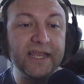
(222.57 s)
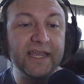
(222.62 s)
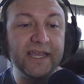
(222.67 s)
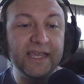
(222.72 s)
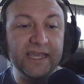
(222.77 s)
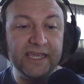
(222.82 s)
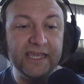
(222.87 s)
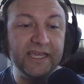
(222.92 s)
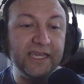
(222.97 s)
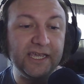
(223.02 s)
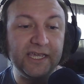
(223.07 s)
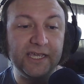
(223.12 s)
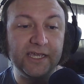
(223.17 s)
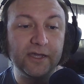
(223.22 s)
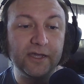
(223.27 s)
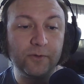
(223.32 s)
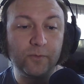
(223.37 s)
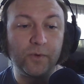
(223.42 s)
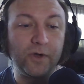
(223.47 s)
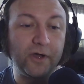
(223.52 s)
He
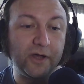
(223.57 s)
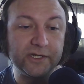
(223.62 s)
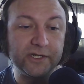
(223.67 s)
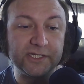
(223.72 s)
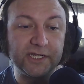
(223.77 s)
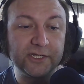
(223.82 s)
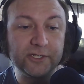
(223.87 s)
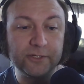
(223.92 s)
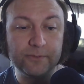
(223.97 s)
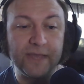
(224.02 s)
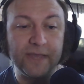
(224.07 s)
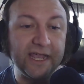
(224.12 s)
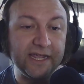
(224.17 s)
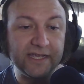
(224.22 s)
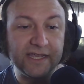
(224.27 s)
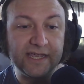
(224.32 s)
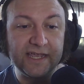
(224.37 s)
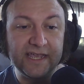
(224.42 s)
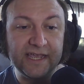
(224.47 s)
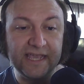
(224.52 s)
wants to make
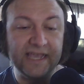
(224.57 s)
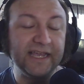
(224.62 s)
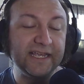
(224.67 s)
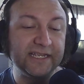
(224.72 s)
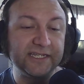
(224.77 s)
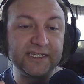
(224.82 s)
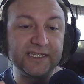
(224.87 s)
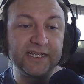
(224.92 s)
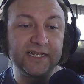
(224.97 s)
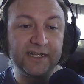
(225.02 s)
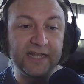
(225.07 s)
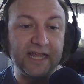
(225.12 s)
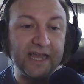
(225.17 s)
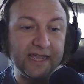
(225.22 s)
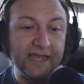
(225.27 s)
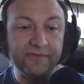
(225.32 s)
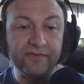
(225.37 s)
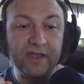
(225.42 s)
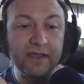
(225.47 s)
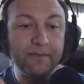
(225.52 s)
his
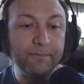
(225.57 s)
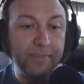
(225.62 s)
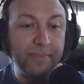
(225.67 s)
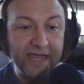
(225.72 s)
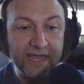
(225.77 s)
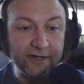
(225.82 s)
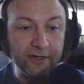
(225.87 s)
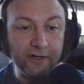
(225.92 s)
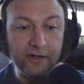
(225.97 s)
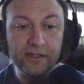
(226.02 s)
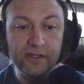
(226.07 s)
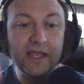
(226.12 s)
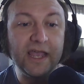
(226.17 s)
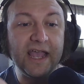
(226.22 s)
life better,